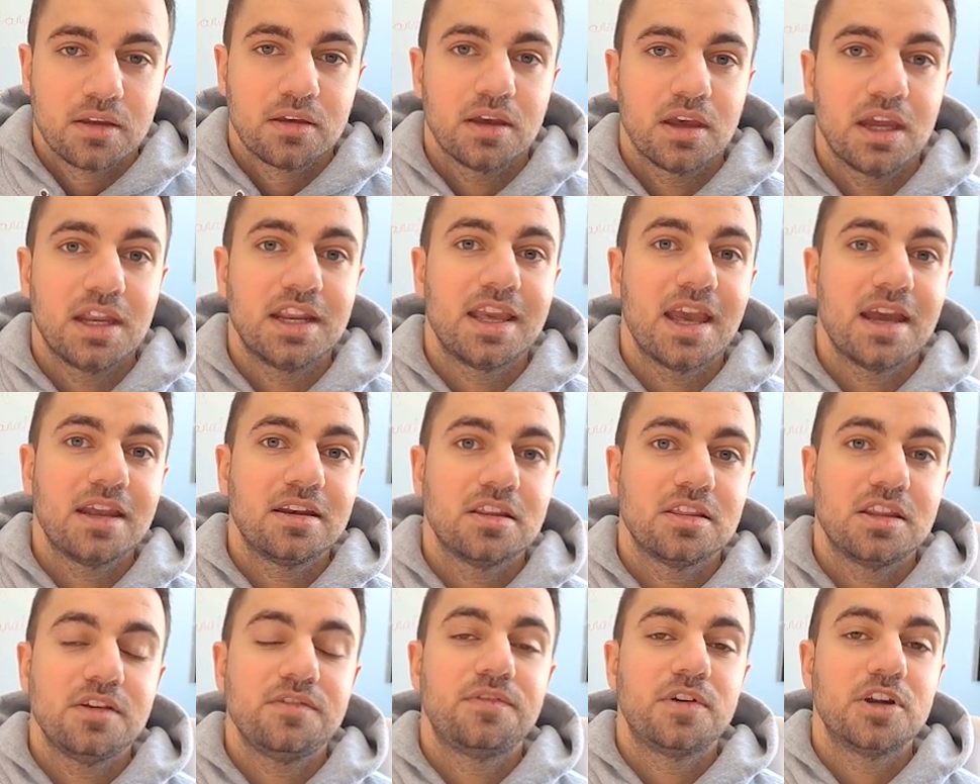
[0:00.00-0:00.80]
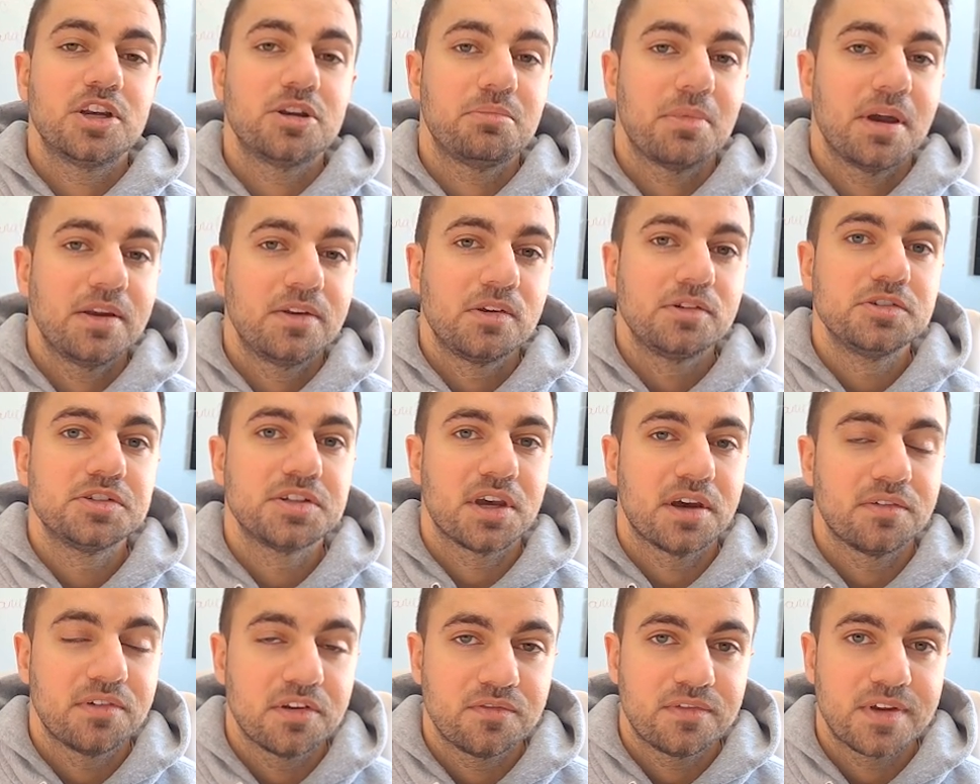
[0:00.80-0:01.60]
And again, The Fundamentals
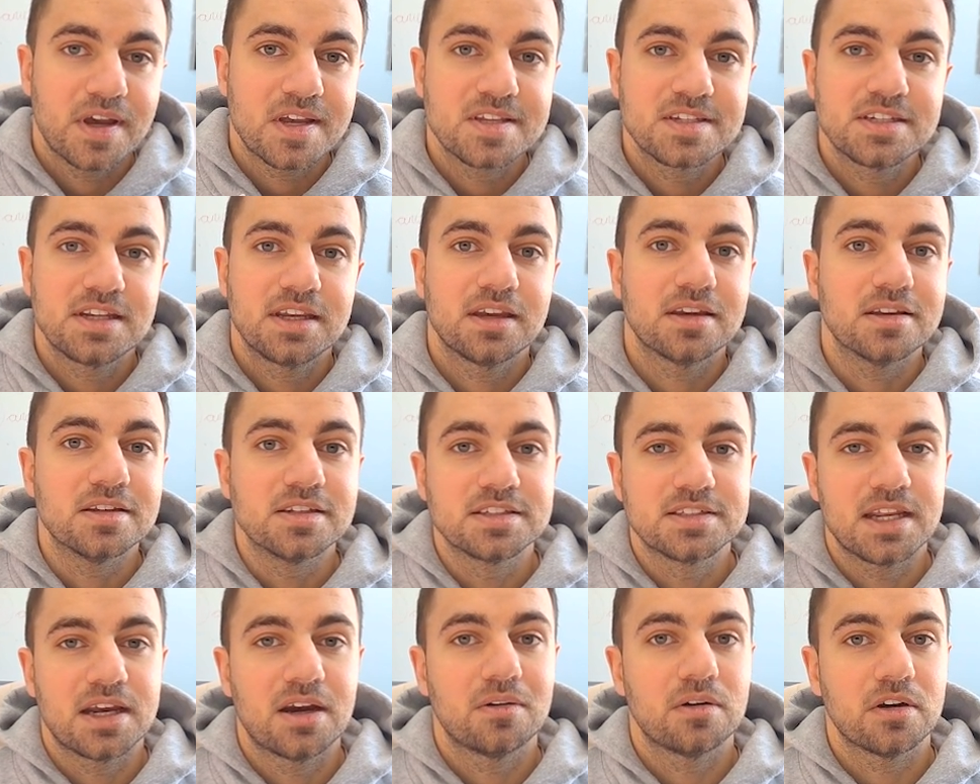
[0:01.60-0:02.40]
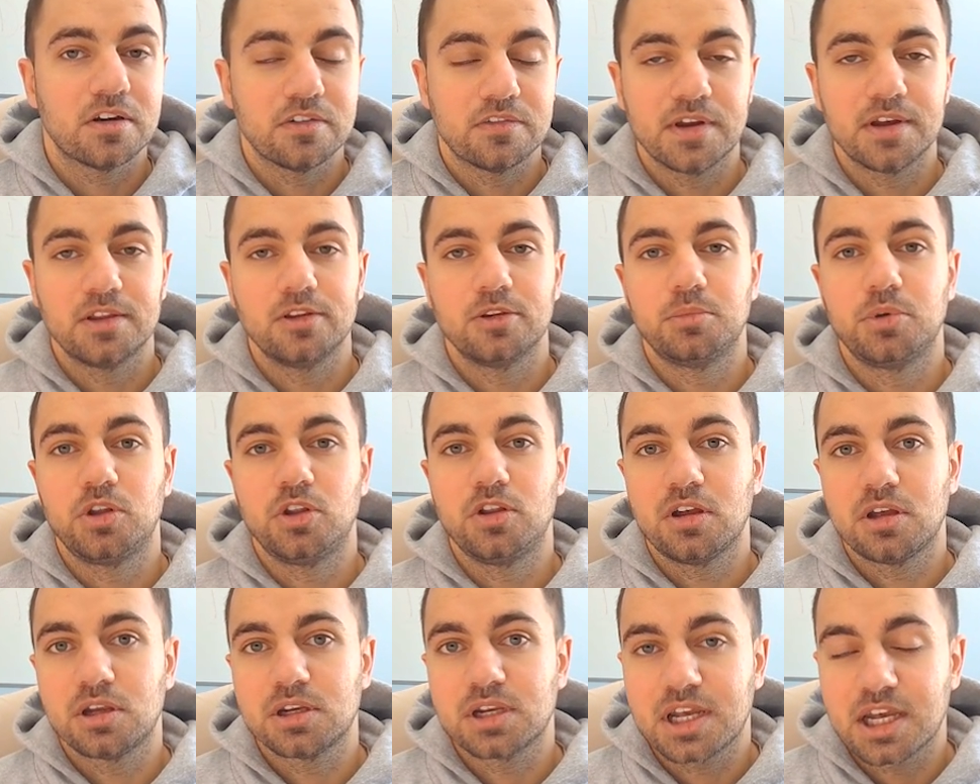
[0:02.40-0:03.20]
of Investing is now available
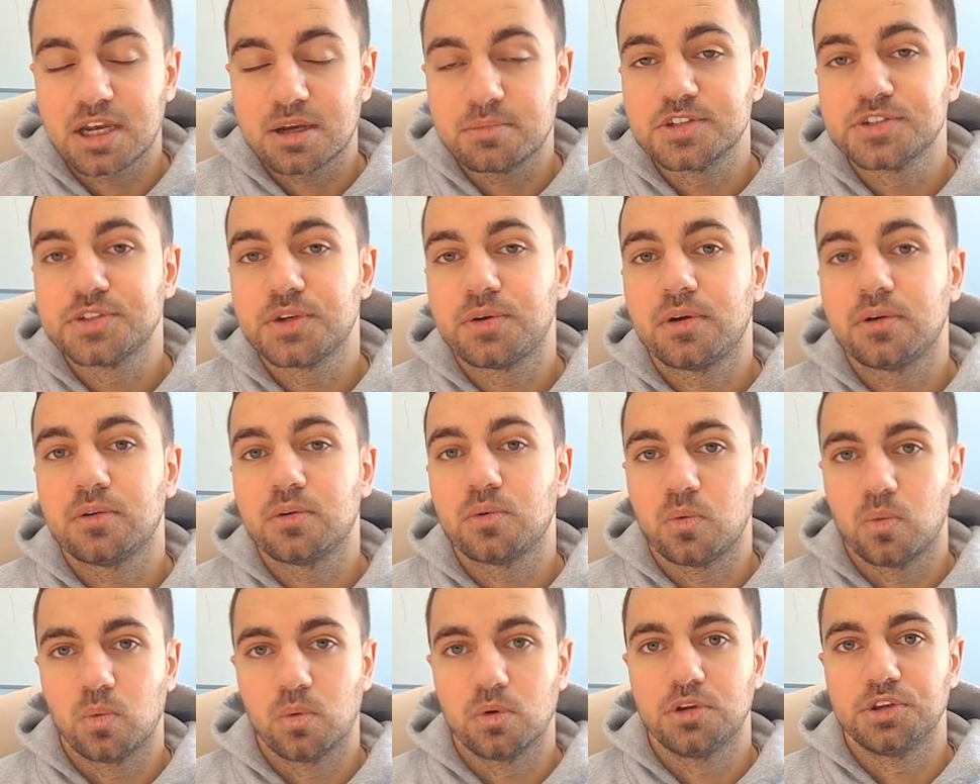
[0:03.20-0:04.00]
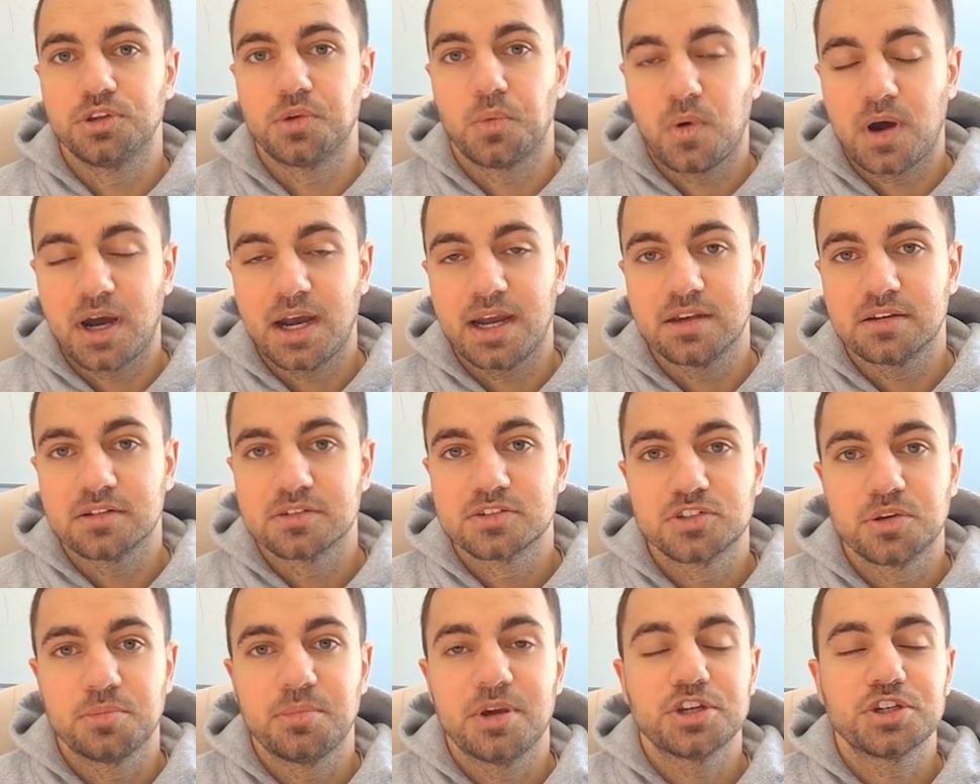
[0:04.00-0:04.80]
on Amazon worldwide,
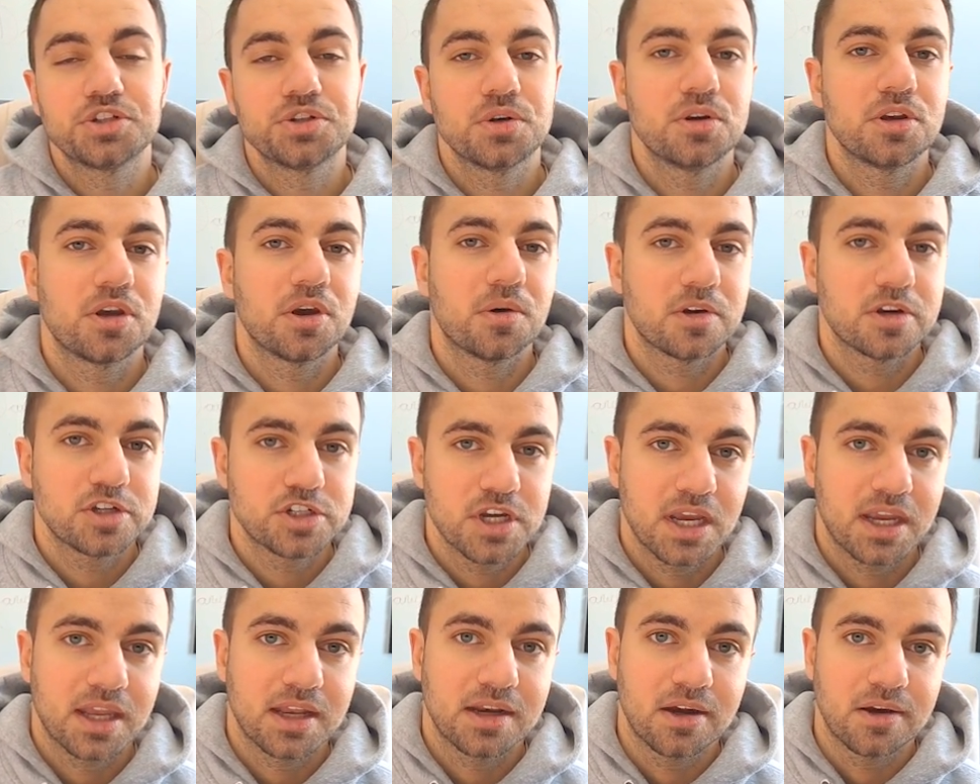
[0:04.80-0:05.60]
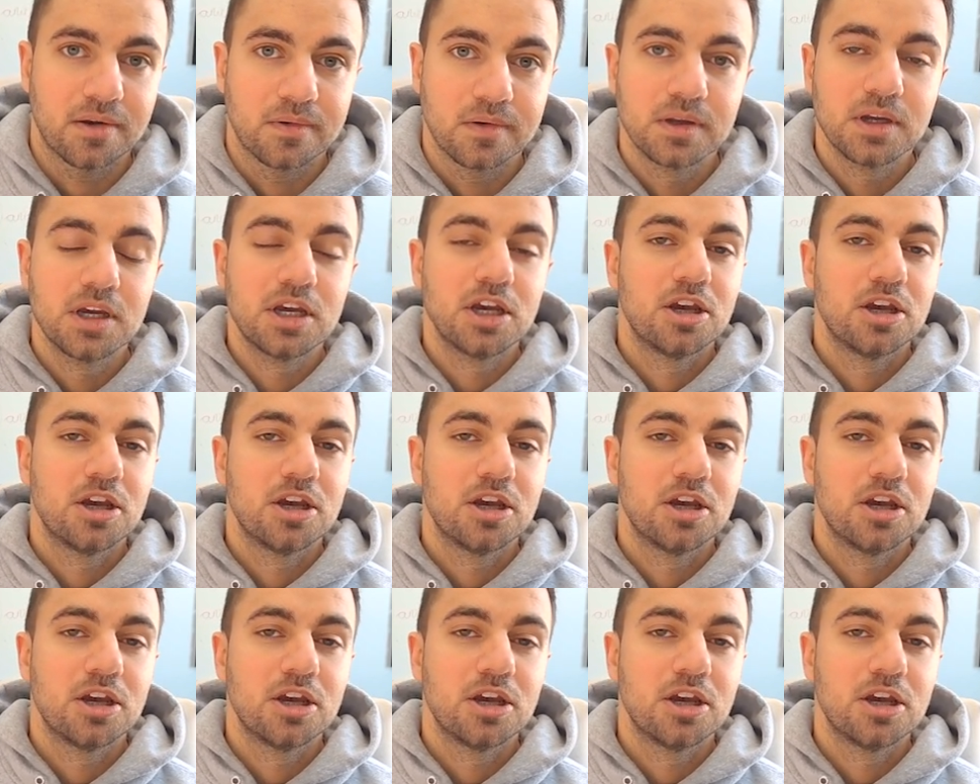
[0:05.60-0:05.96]
so make sure to go and check it out.